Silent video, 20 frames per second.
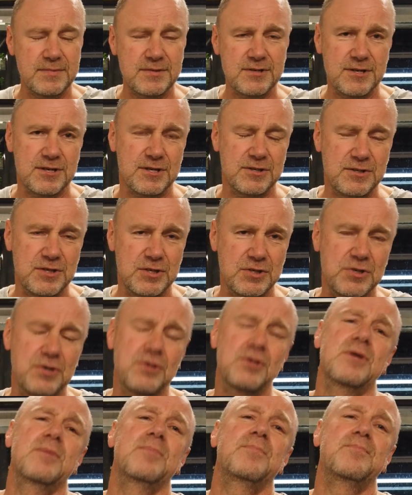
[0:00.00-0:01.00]
To
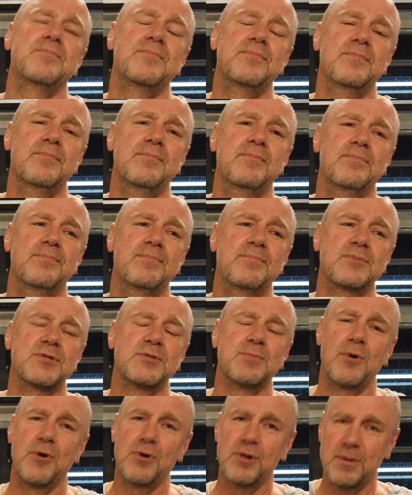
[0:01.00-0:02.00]
condition your
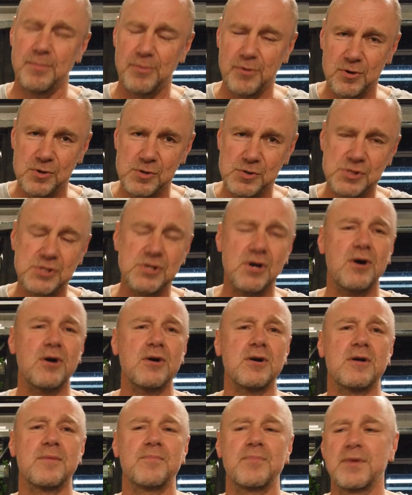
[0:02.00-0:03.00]
smaller brood
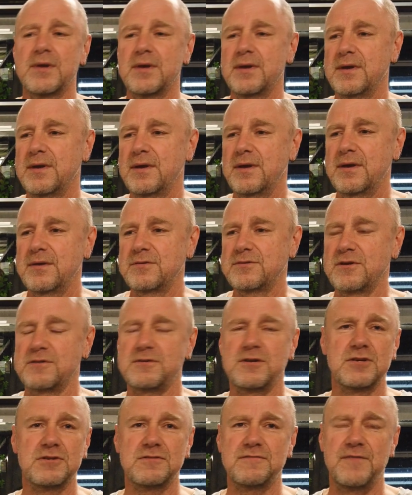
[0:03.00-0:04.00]
stock, to
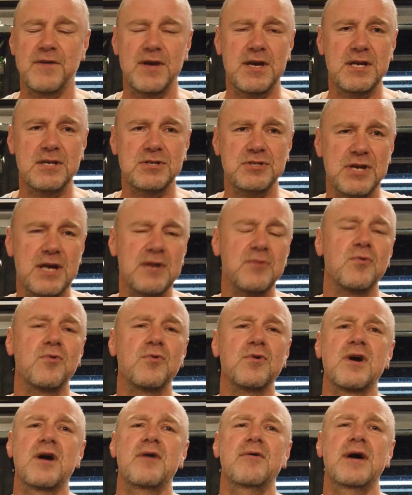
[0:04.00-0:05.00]
just feed
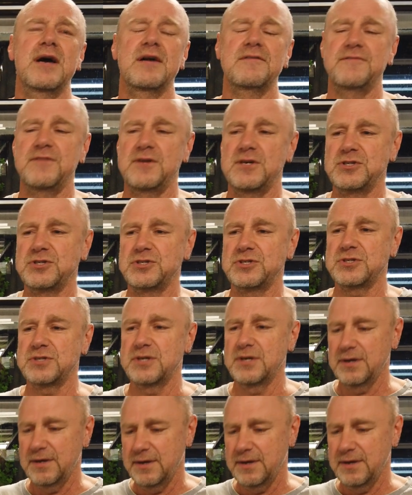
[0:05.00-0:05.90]
general grow out fish.